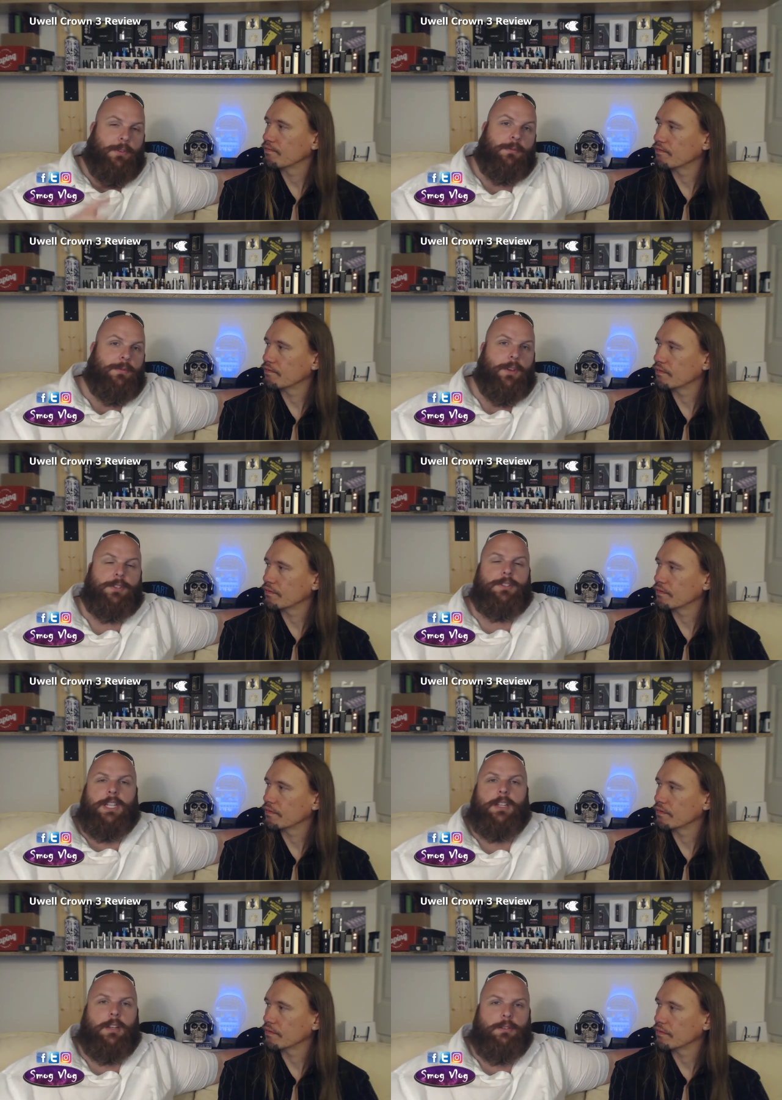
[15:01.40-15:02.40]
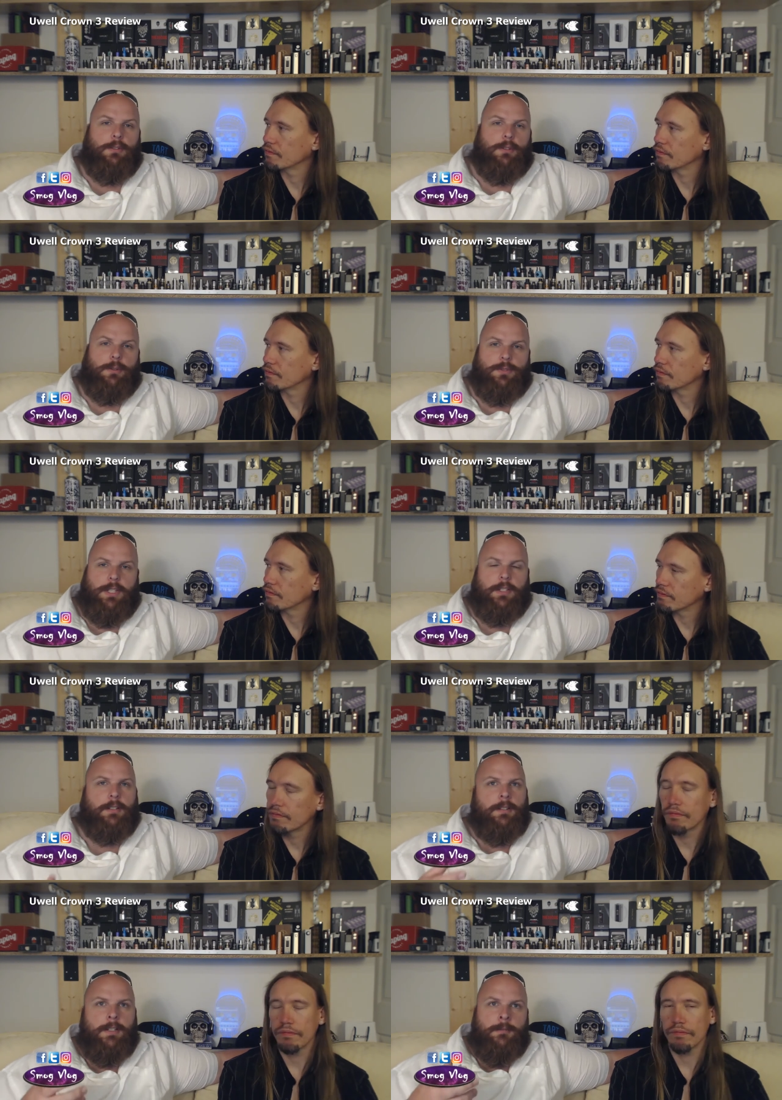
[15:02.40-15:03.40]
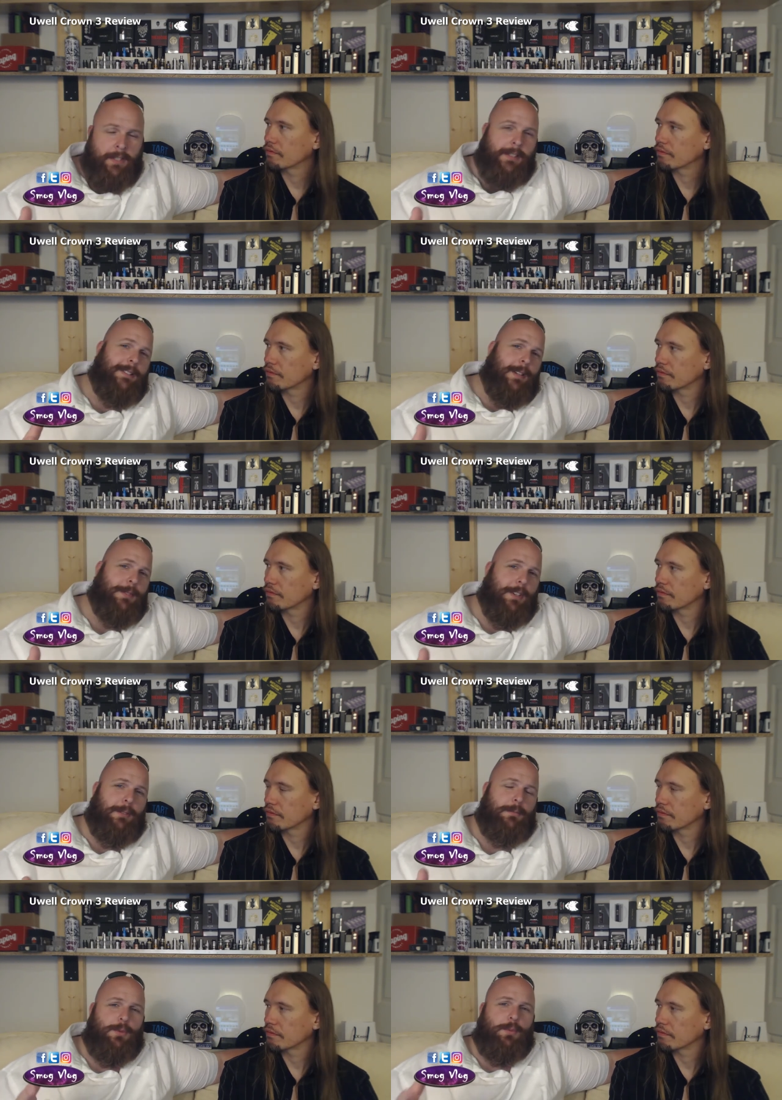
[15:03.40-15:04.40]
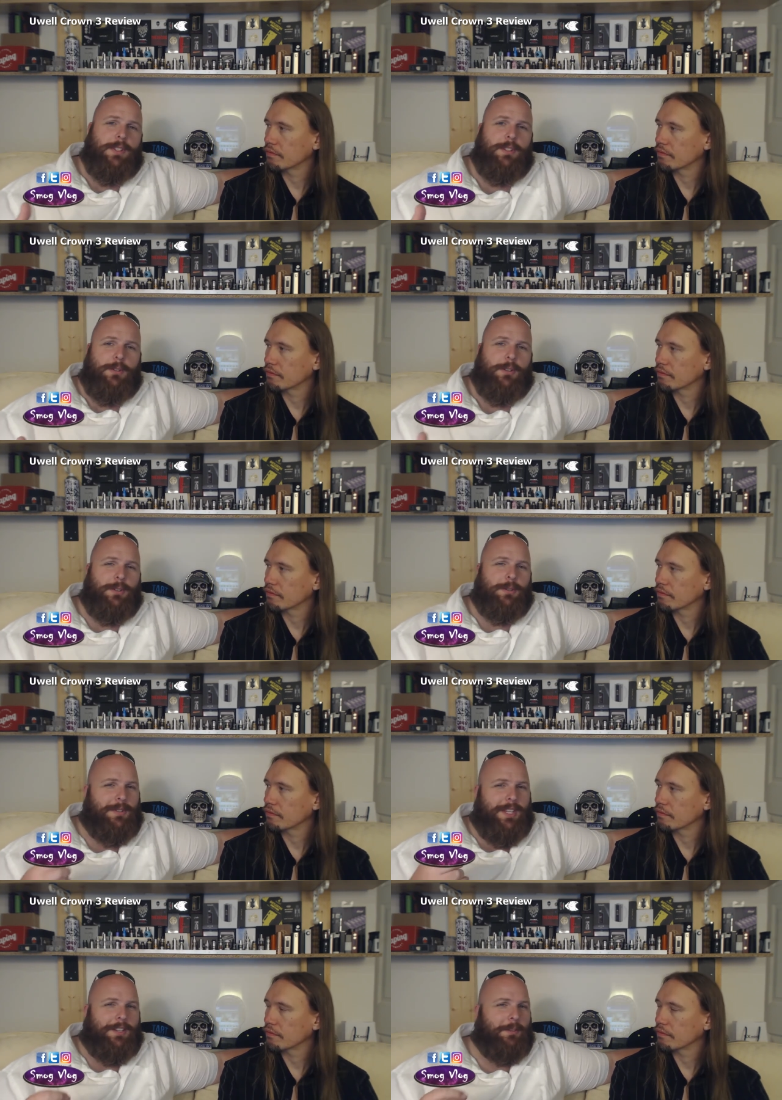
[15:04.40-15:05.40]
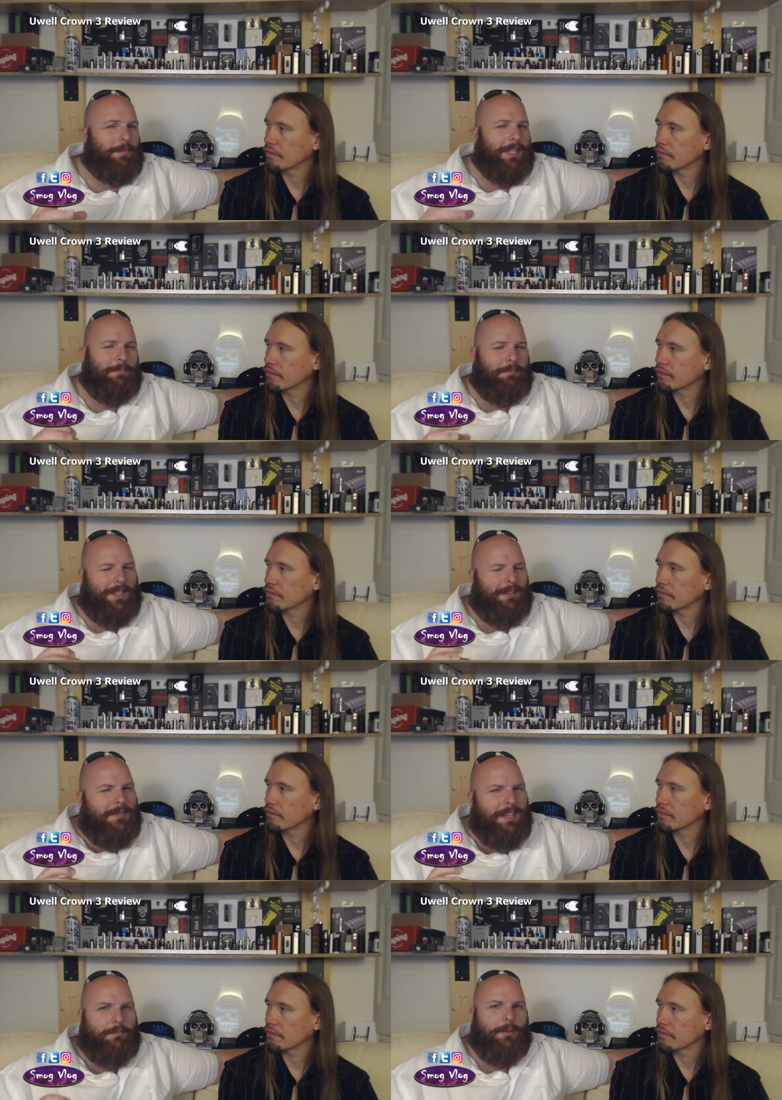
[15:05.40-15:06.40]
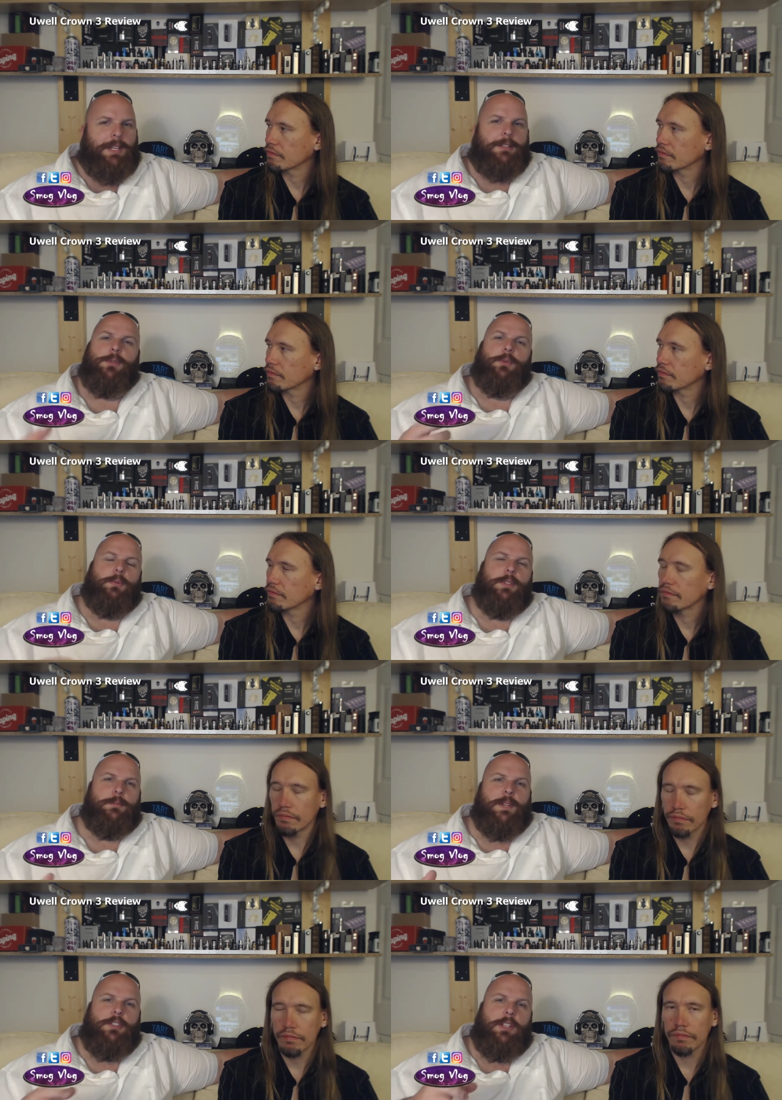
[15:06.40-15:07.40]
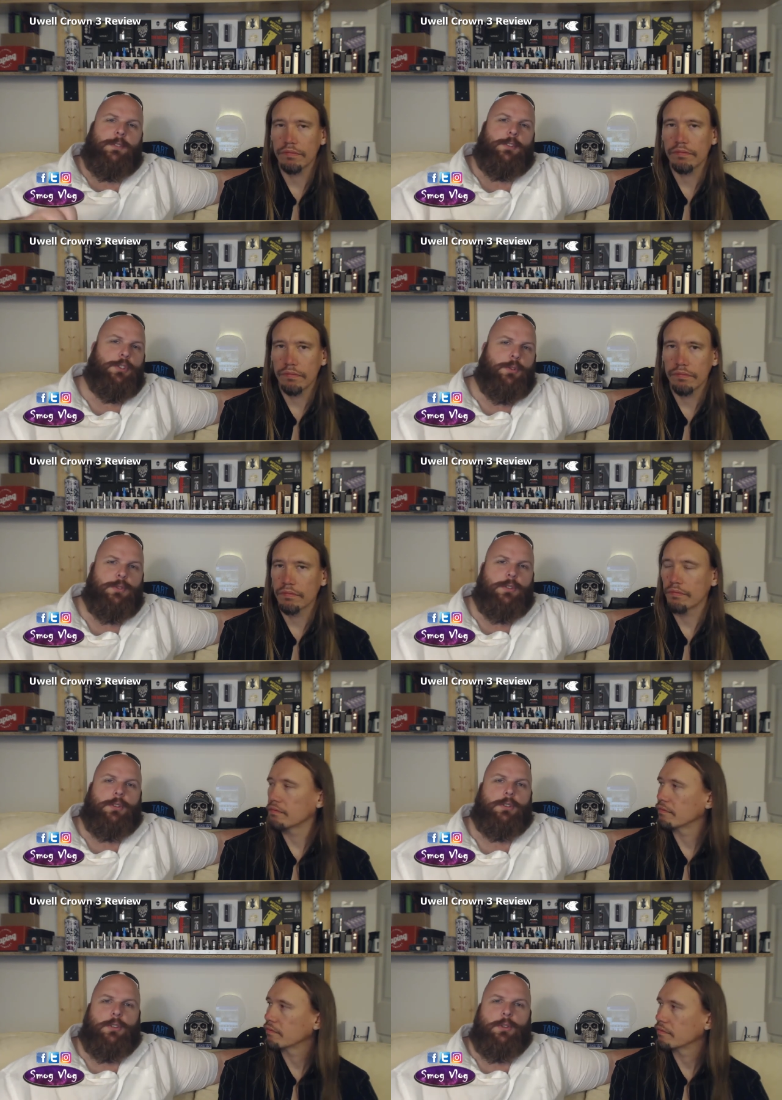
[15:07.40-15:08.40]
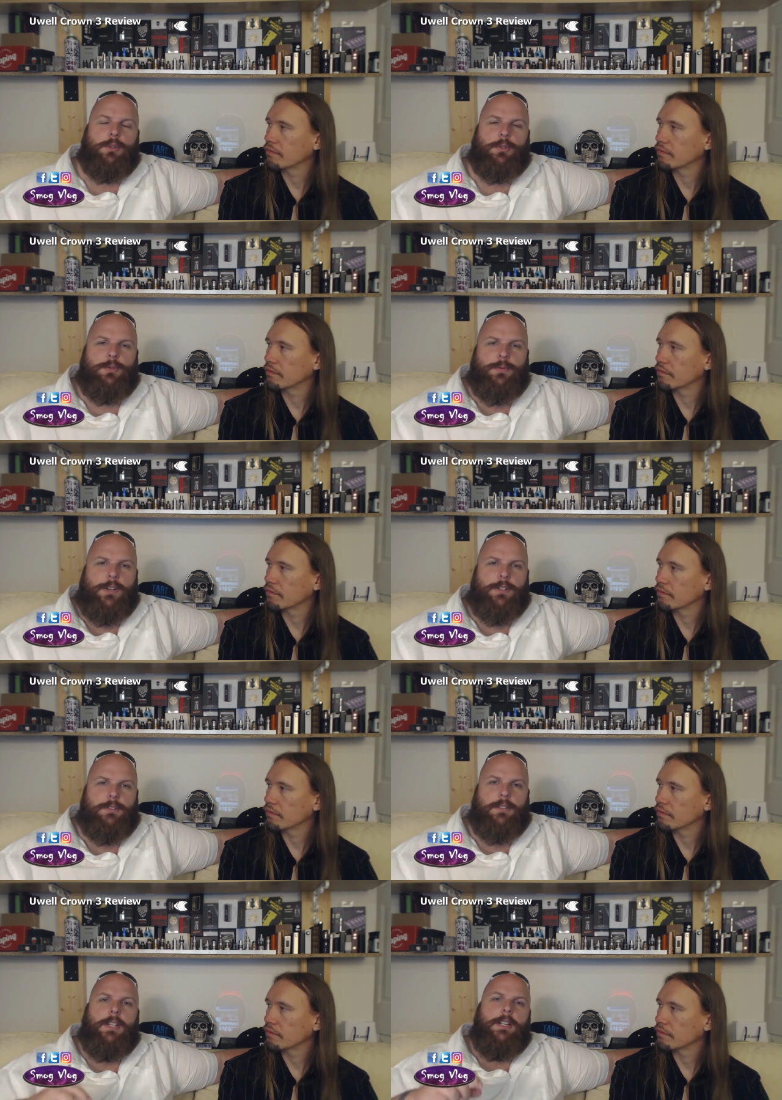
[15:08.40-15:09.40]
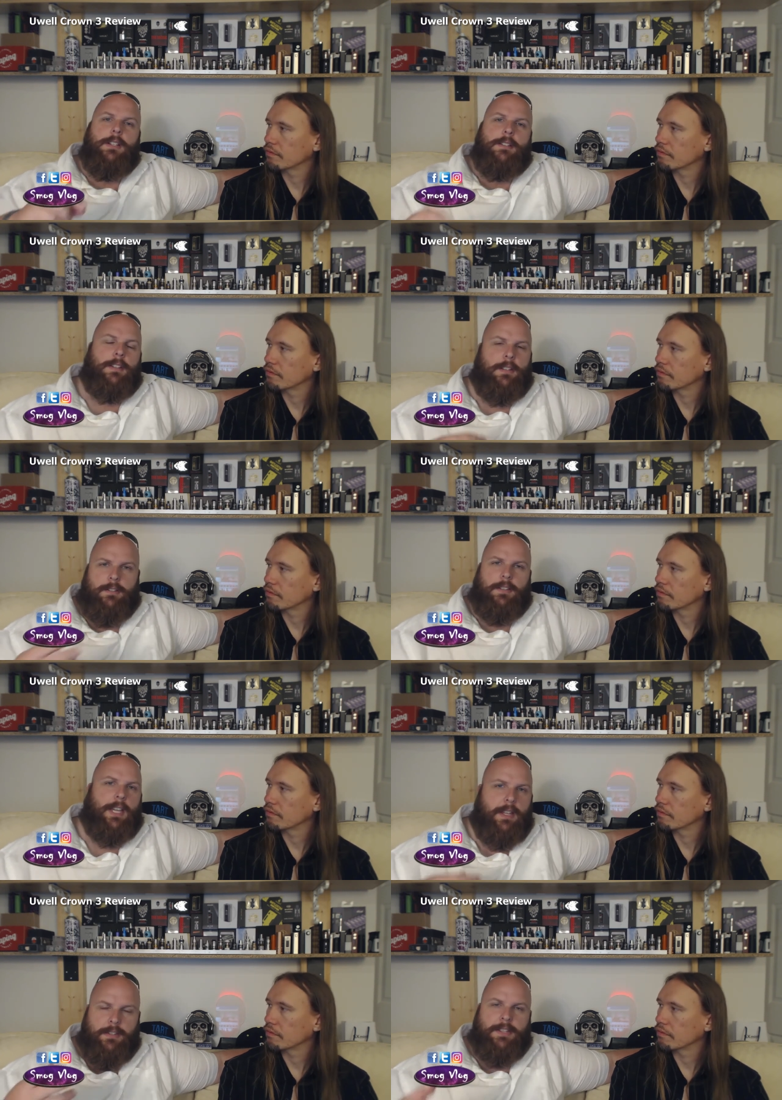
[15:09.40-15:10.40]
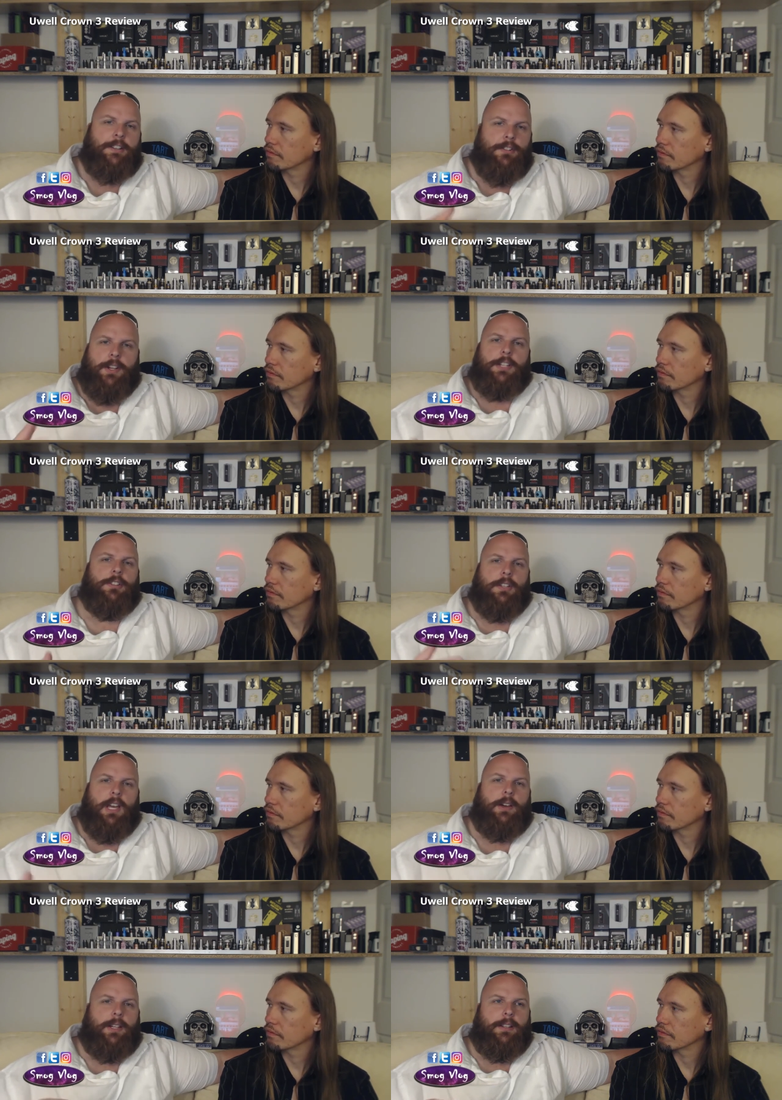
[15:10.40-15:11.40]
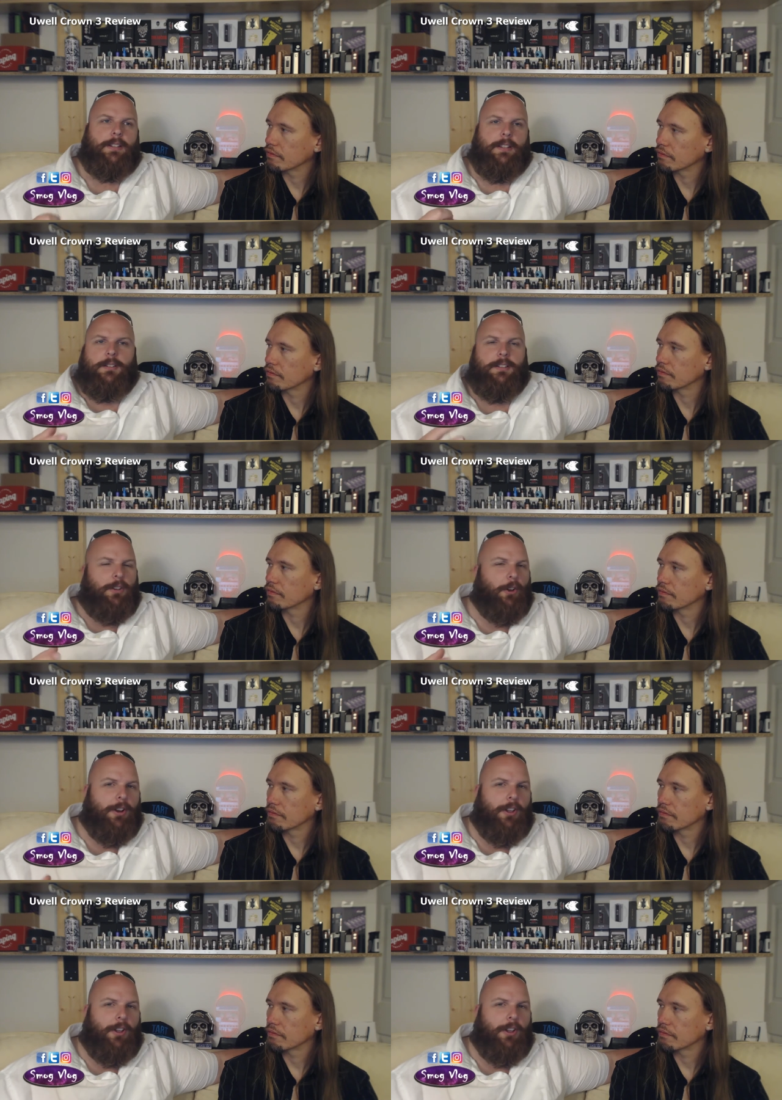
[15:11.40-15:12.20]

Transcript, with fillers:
Speaker 1: from first sticking those coils in. Sometimes with new coils they can be a bit temperamental, especially if you juice the, the coils first to, to get the saturation going. Can not